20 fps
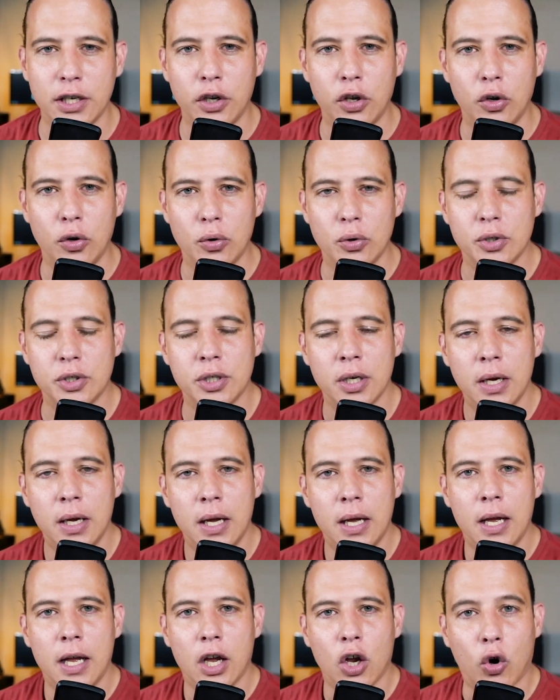news.
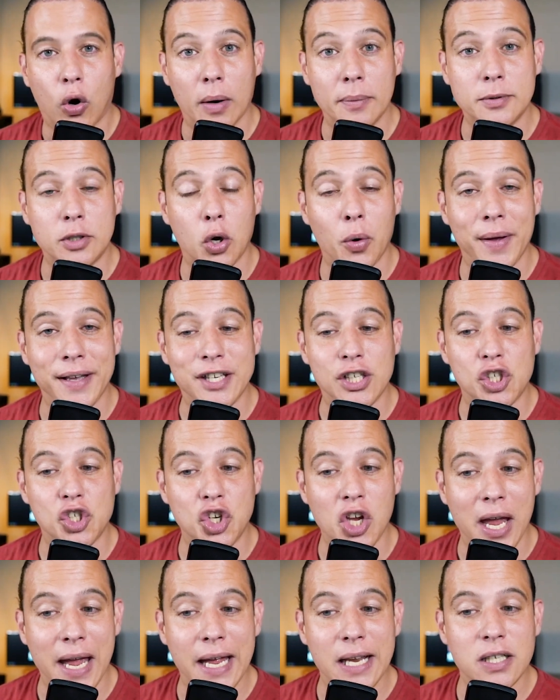Crypto
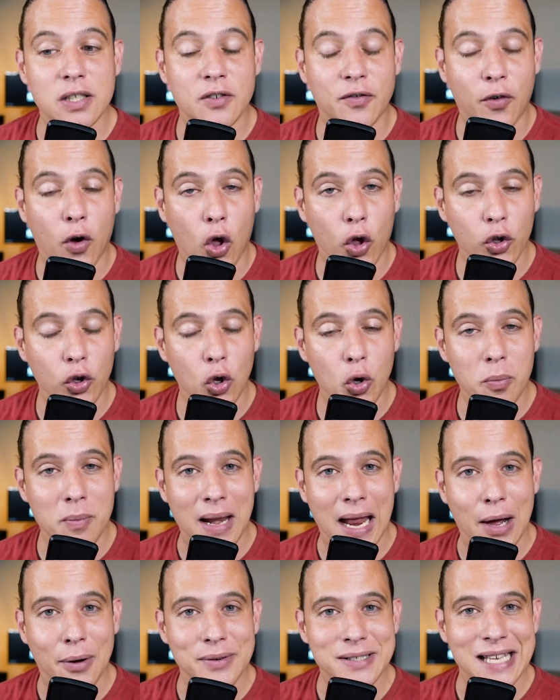exchange volume
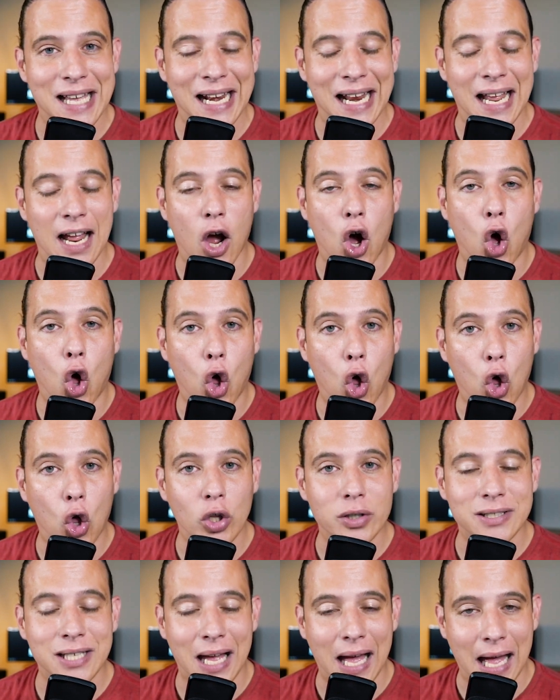now is at an
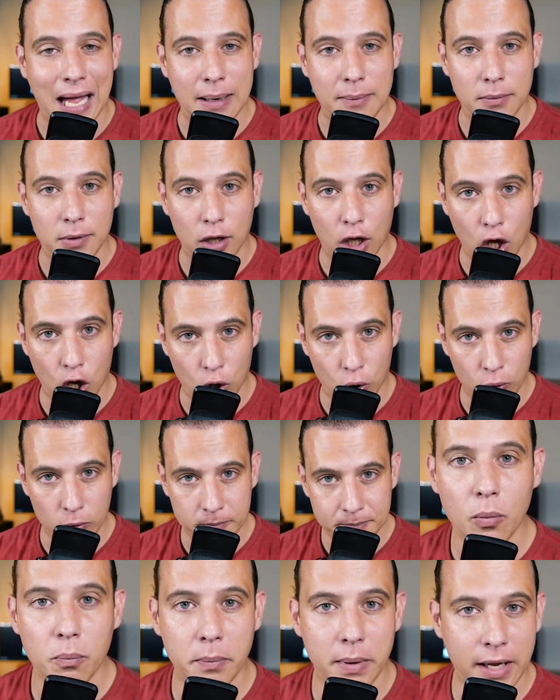all-time low
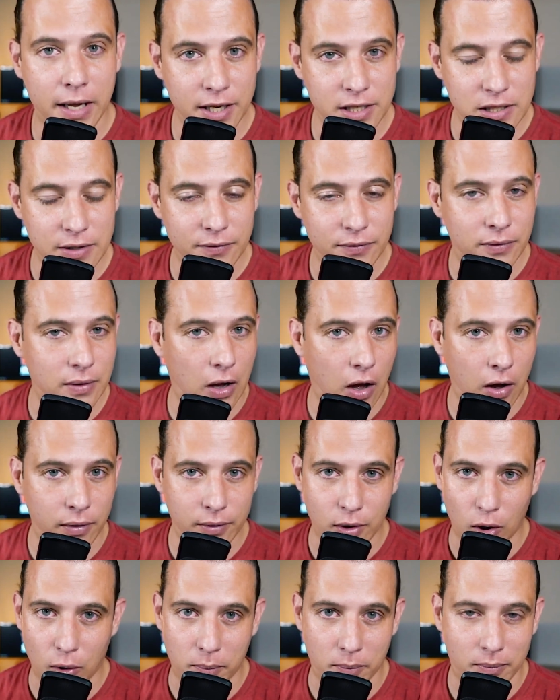because of,
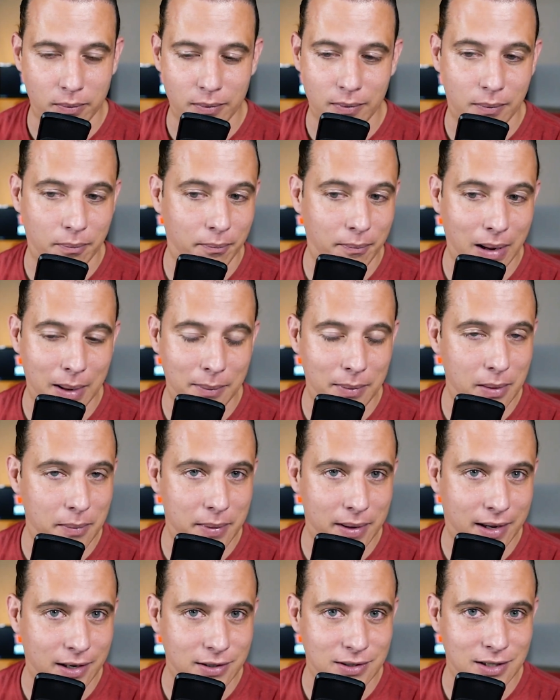maybe
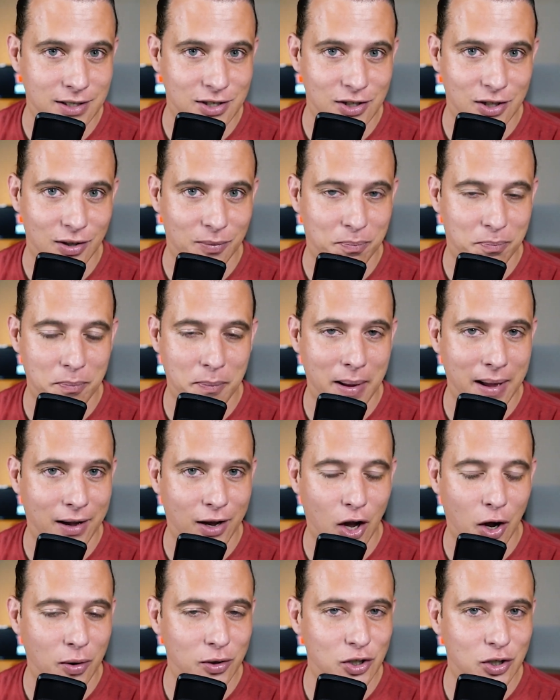because it's the
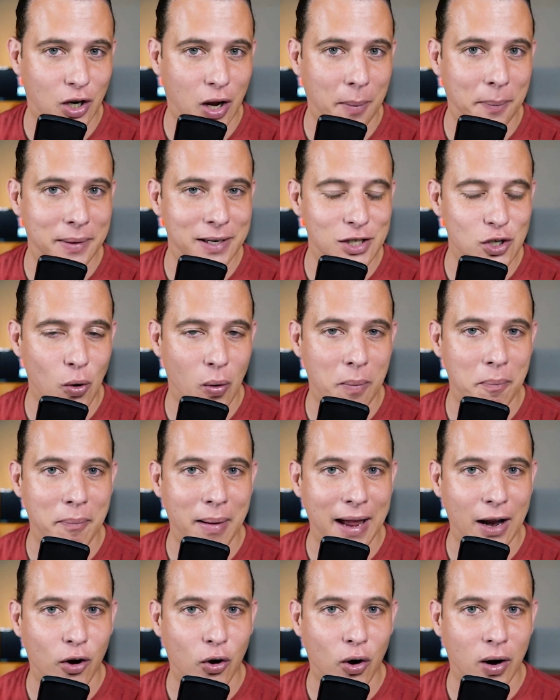companies going
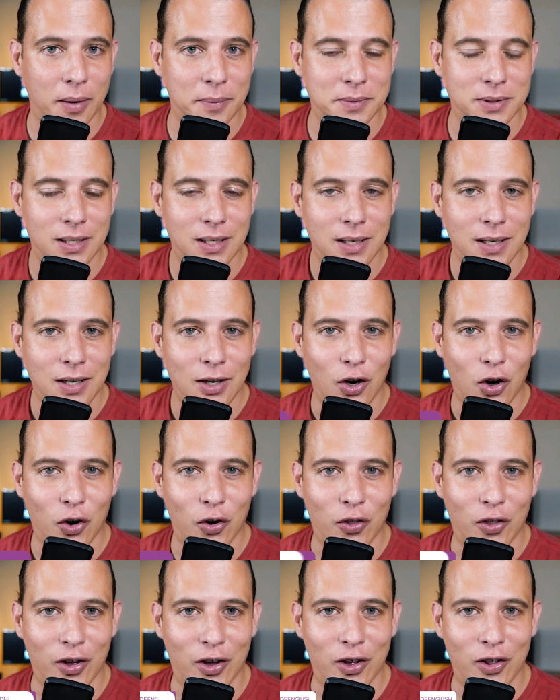bankrupt. or
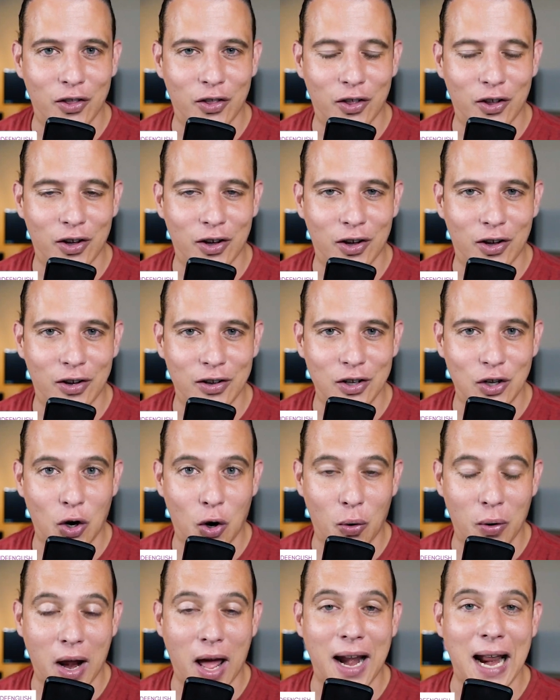
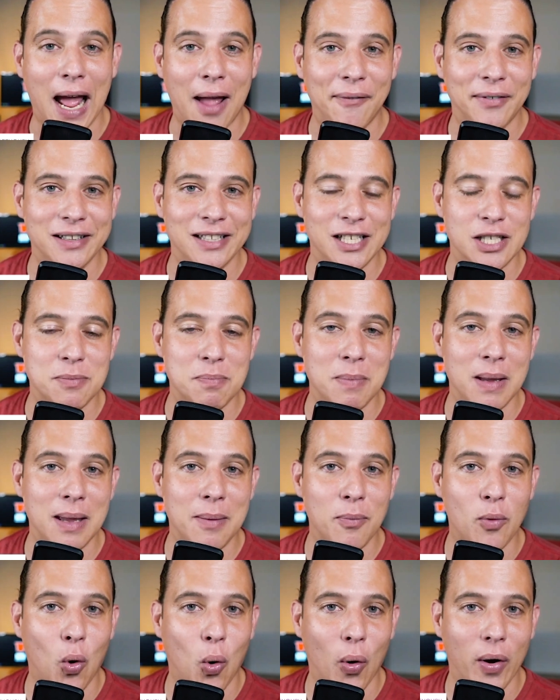not having these
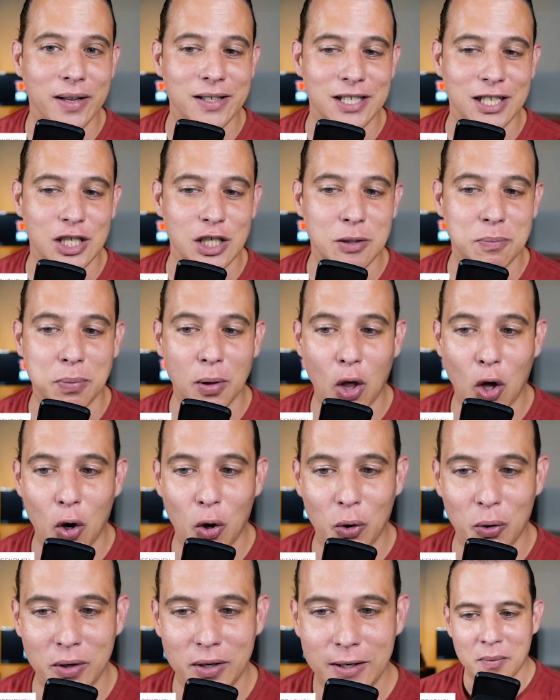meme coins
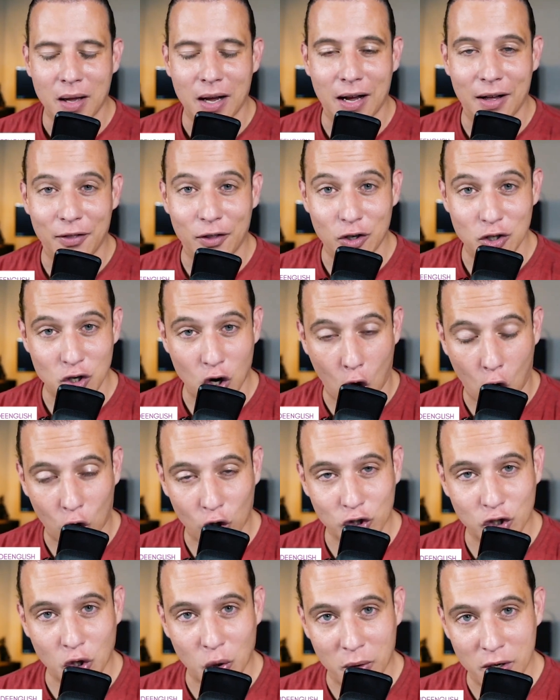explode. There's
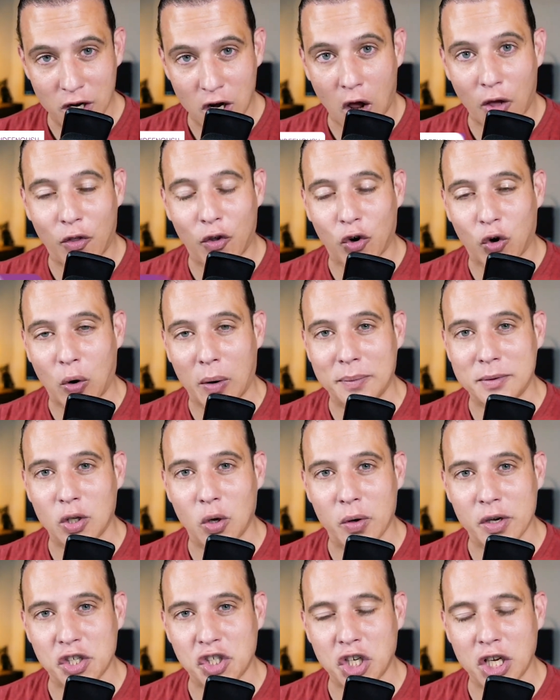also another crypto
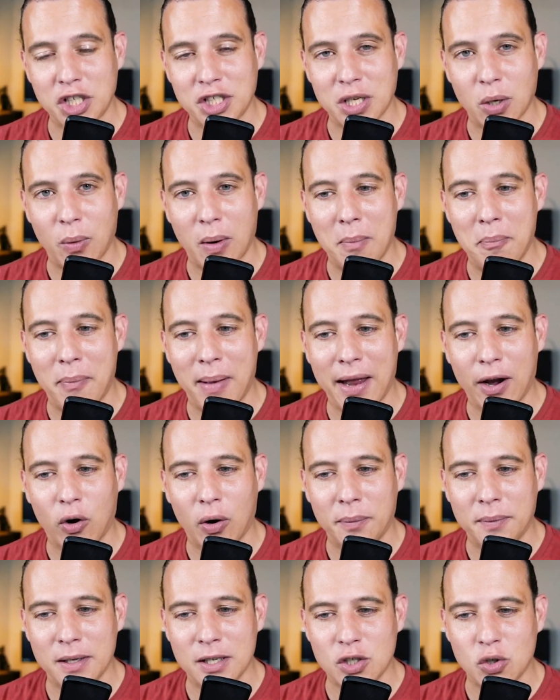exchange that went
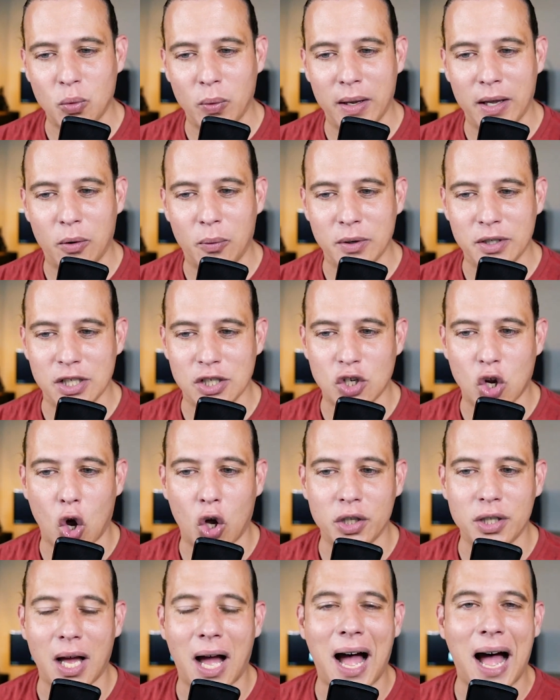bankrupt this week, which is
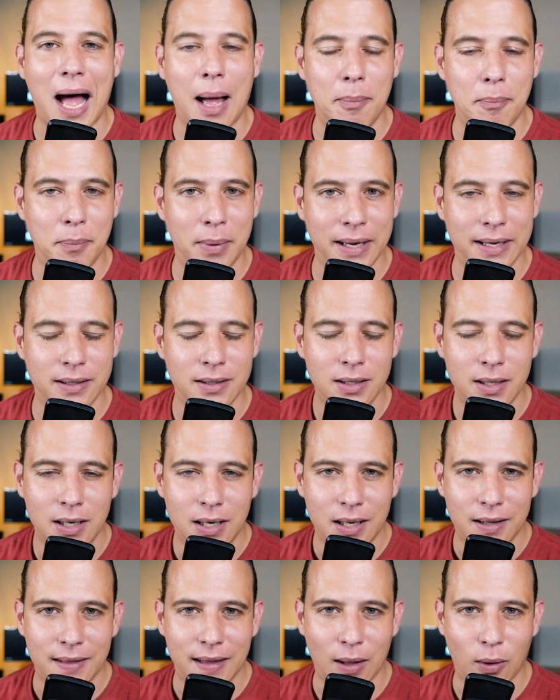called the Hotbit.
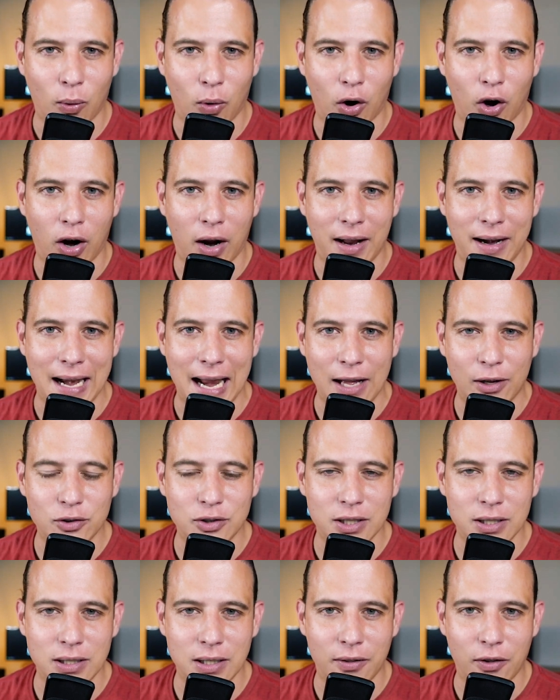They were
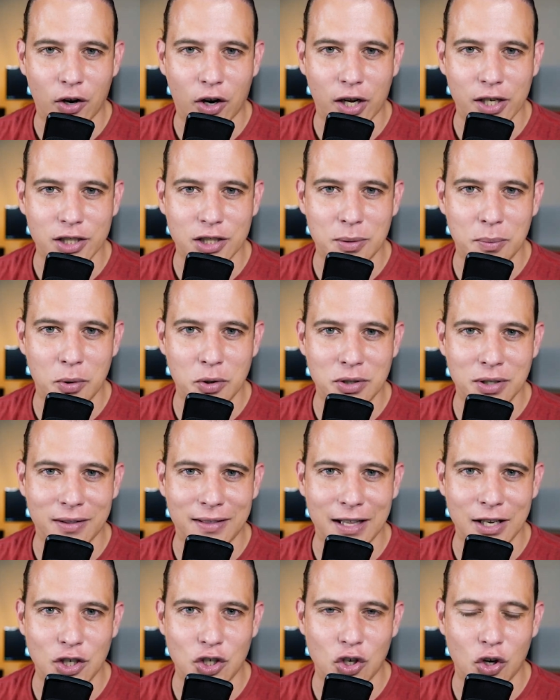announcing to their customers that
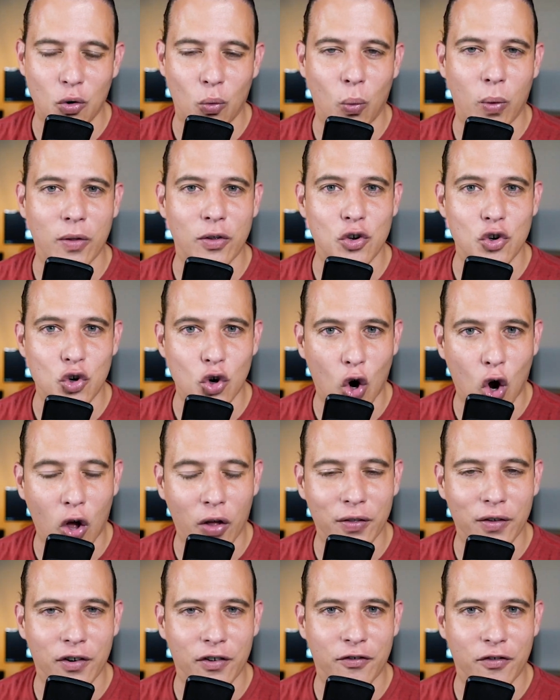they should withdraw
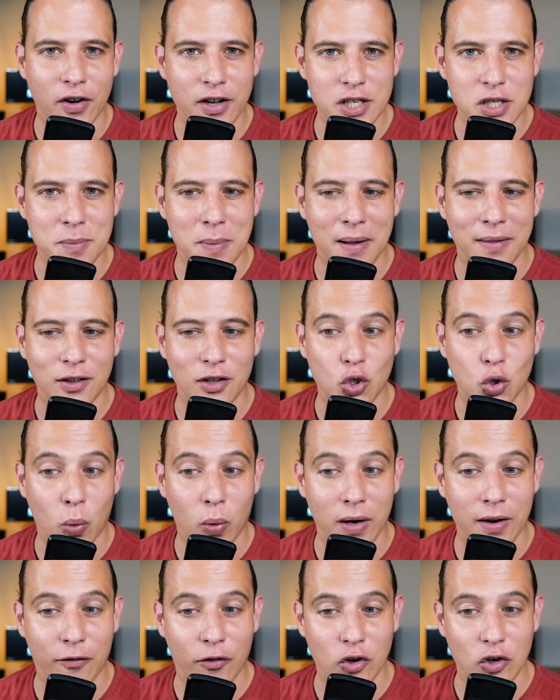their funds by the
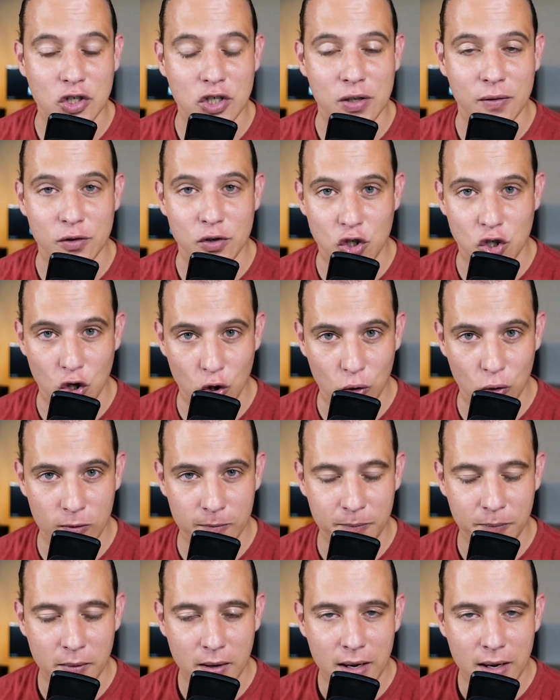21st of June.